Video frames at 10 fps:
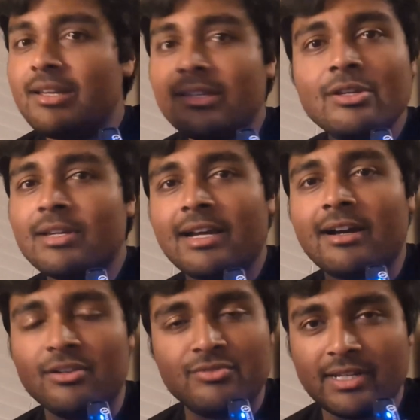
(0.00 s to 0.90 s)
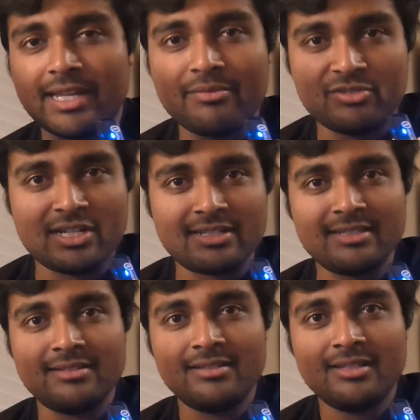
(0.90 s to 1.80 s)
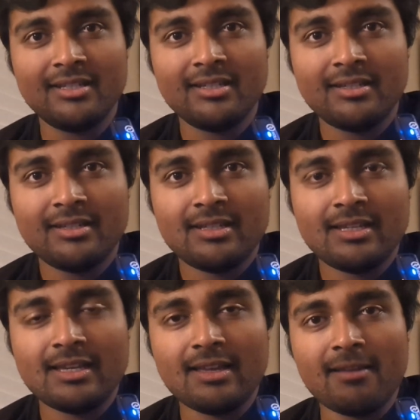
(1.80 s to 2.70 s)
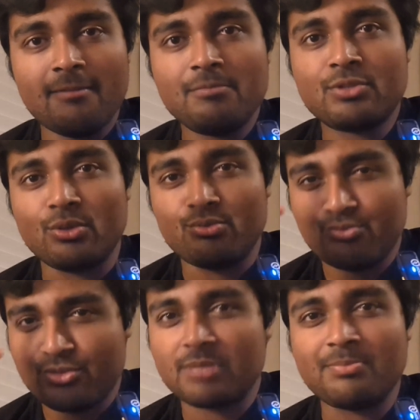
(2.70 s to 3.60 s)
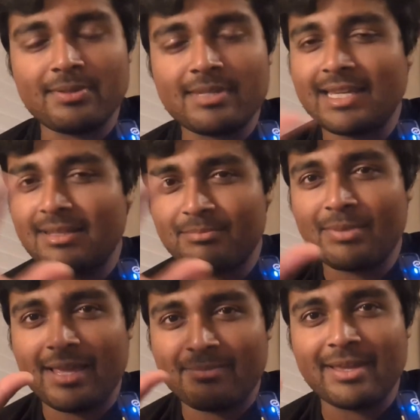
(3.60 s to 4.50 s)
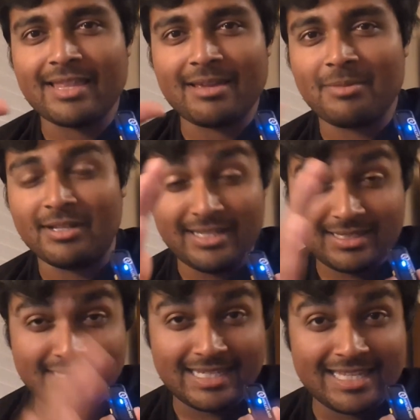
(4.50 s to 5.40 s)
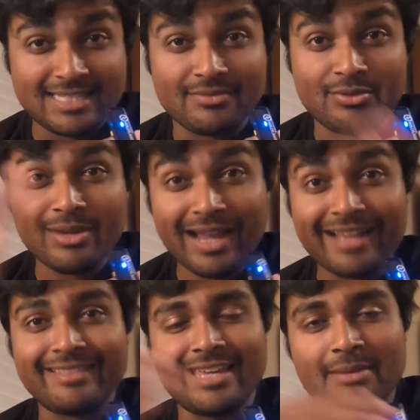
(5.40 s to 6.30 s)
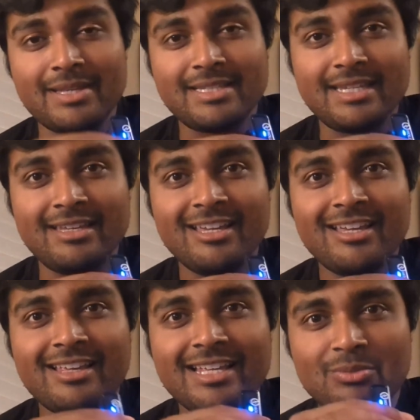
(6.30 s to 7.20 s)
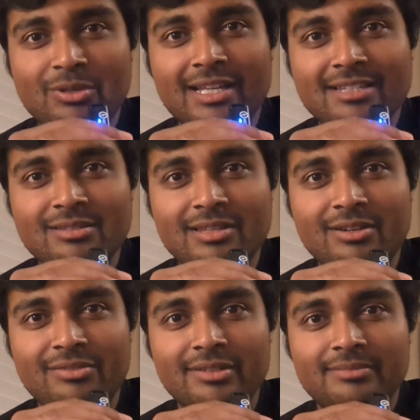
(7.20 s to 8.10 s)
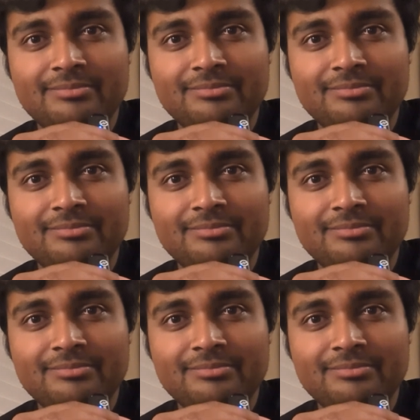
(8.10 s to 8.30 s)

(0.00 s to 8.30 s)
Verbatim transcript: You can get 100 and get rejected. So just take bear bear that in mind. It's the interview and the MAT is what gets you the offer.